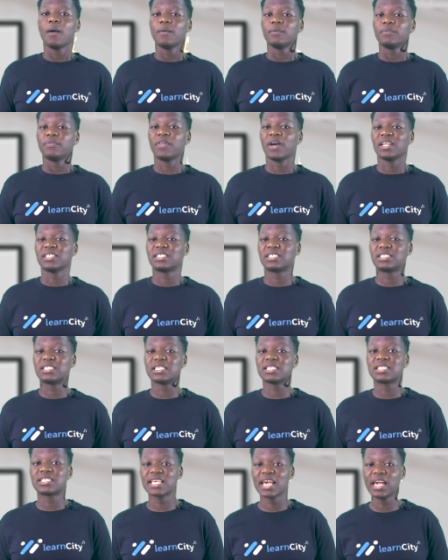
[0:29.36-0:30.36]
That's the
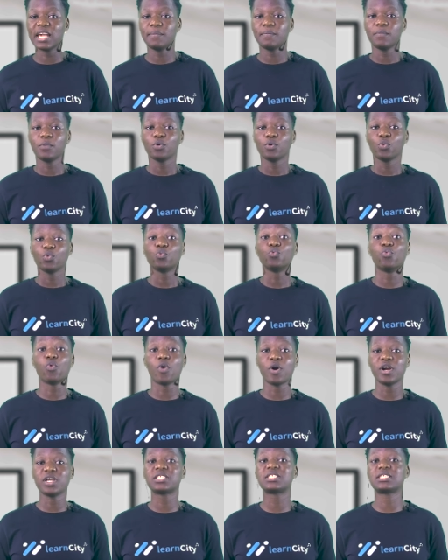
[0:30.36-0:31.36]
same
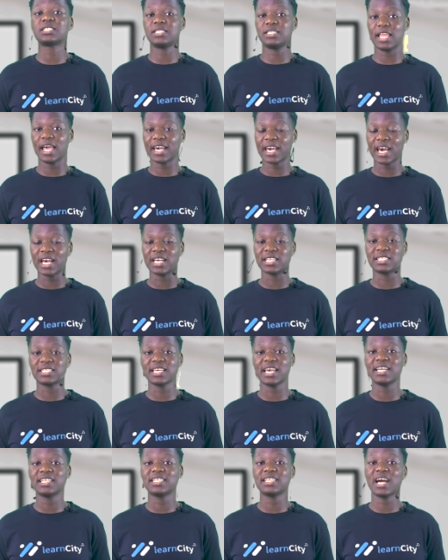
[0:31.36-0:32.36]
words, like I
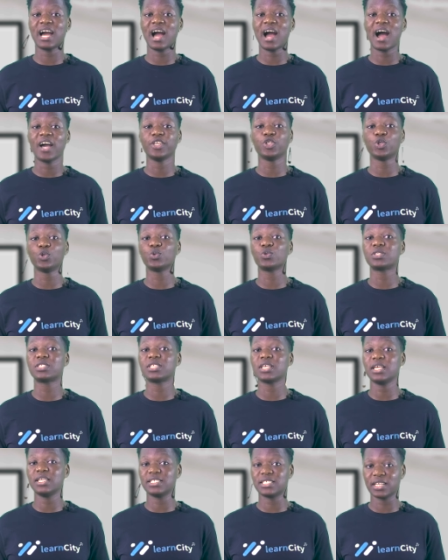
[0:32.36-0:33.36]
said, are used
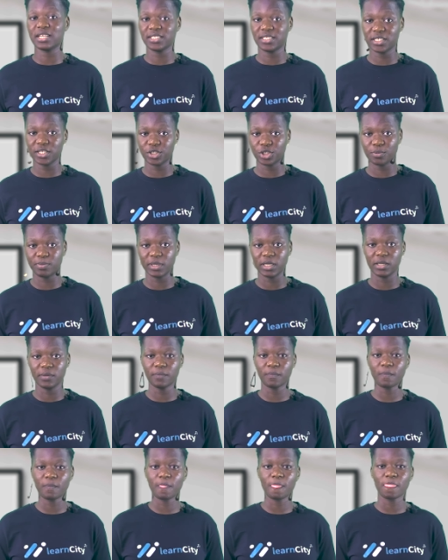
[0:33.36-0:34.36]
interchangeably
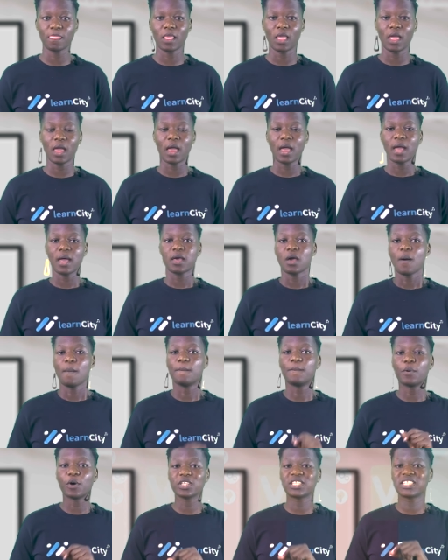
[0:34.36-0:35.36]

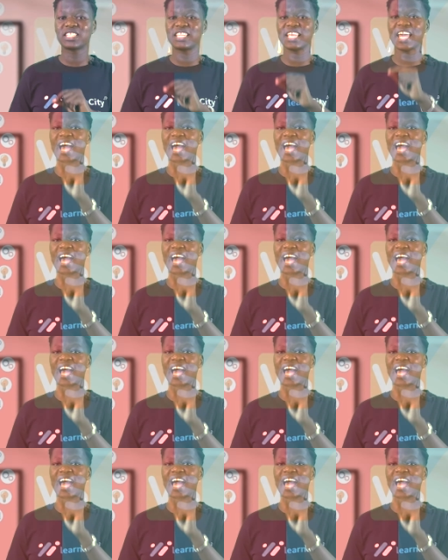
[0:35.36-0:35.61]
but there